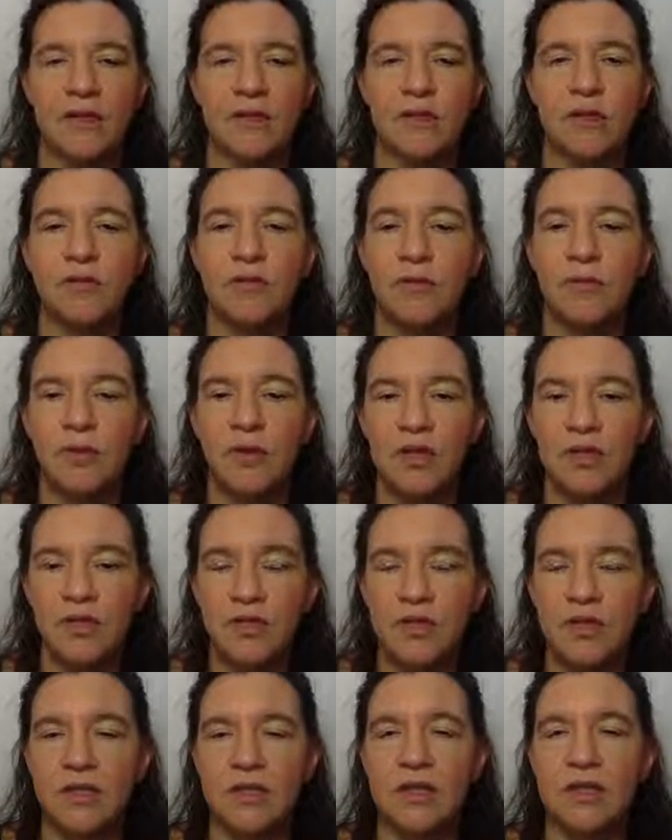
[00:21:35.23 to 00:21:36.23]
So if you're
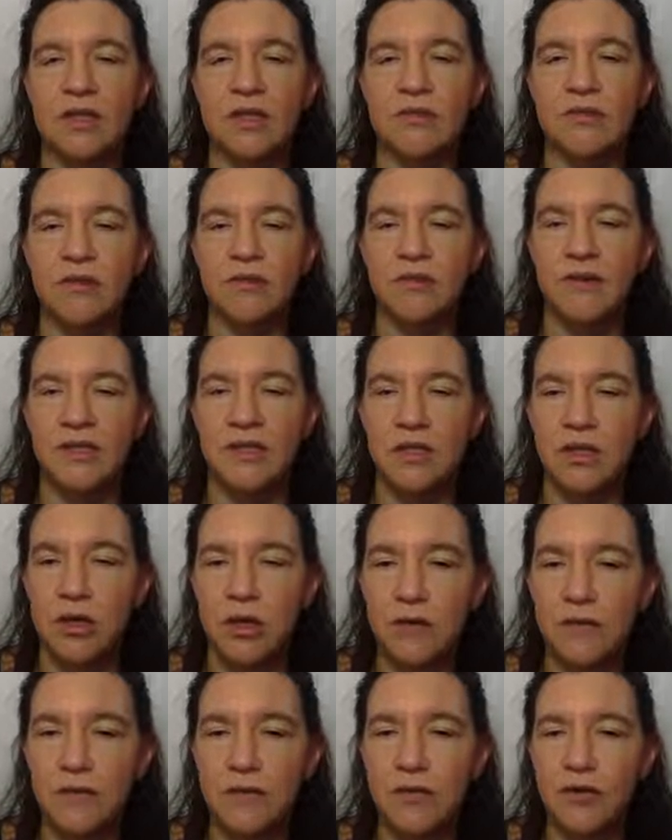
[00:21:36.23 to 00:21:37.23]
interested in a recent
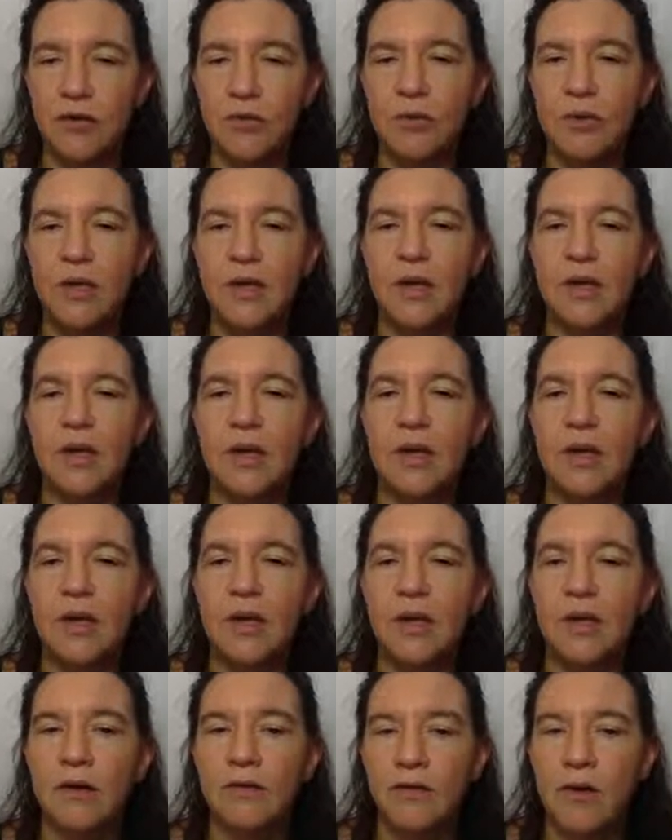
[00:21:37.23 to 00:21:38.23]
overview,
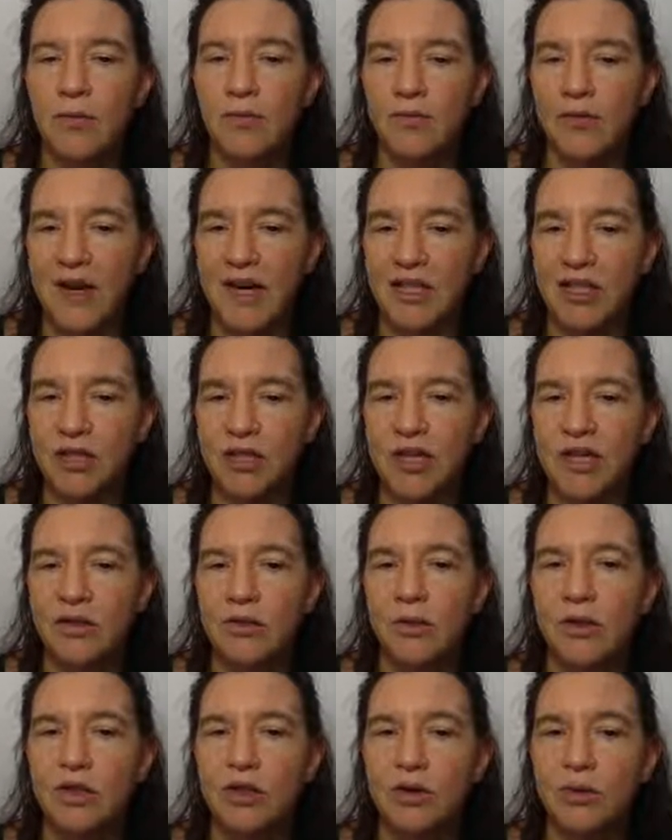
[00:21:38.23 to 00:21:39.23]
Rob Grange and
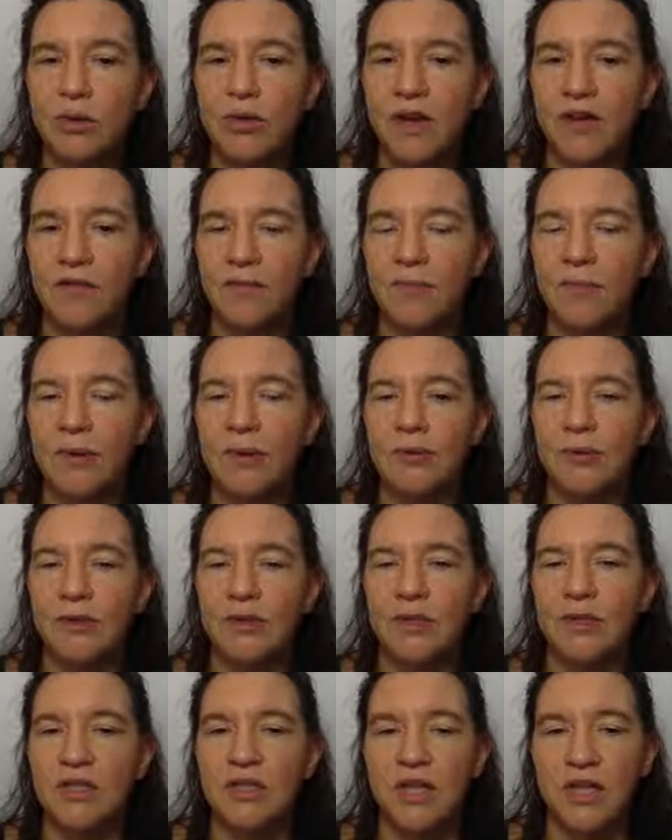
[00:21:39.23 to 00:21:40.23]
Antoine Zhu have
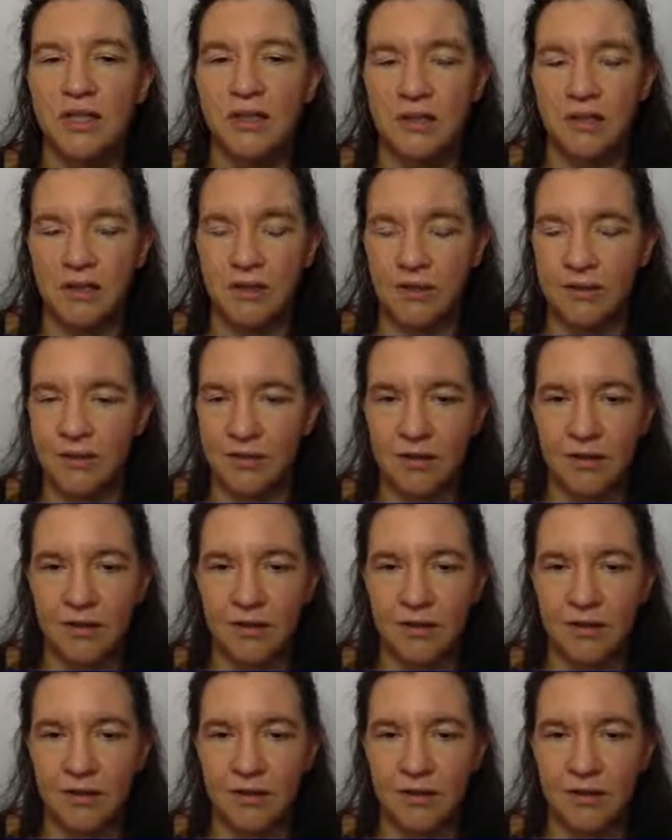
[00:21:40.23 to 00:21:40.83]
posted just